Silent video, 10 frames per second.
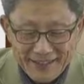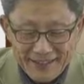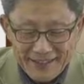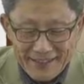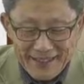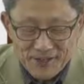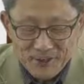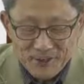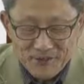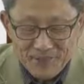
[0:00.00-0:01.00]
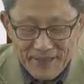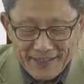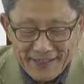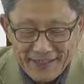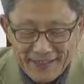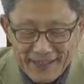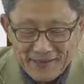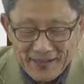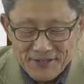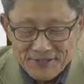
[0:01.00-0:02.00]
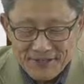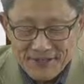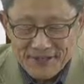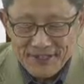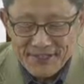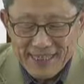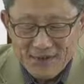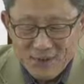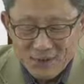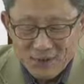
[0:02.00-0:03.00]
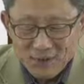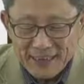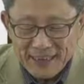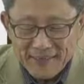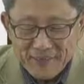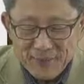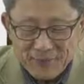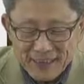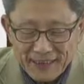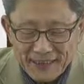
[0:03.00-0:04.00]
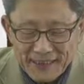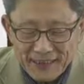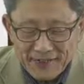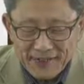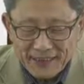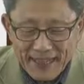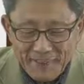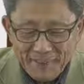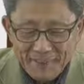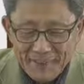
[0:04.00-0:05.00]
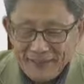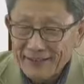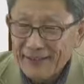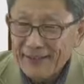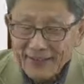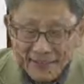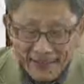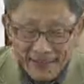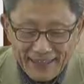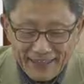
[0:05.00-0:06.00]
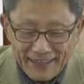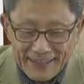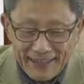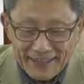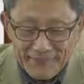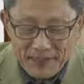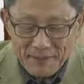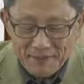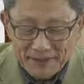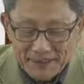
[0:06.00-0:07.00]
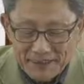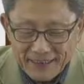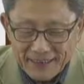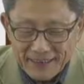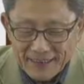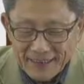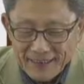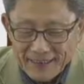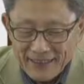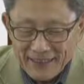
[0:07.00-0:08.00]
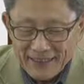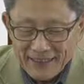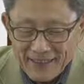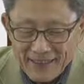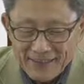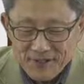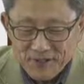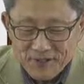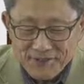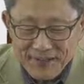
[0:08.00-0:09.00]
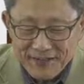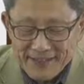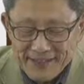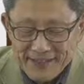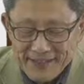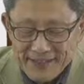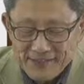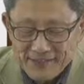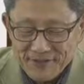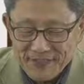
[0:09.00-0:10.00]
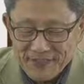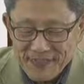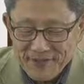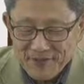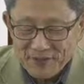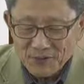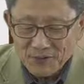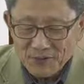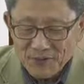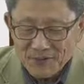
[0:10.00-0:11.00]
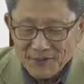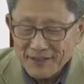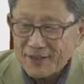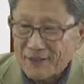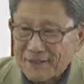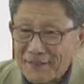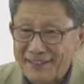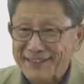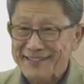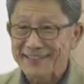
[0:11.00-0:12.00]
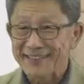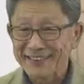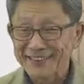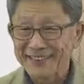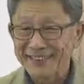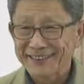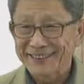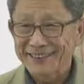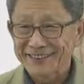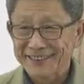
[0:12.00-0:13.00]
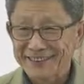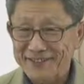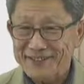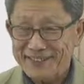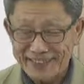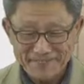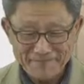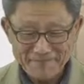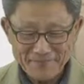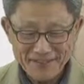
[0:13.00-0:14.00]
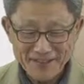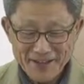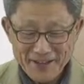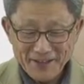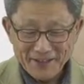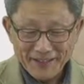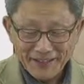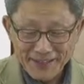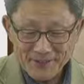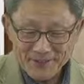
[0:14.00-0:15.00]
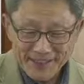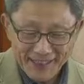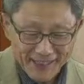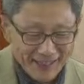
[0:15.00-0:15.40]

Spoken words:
say sodium vacancy concentration is equal to the impurity concentration M. And the second possibility, sodium vacancy concentration is equal to chlorine vacancy. What do you say? Then you see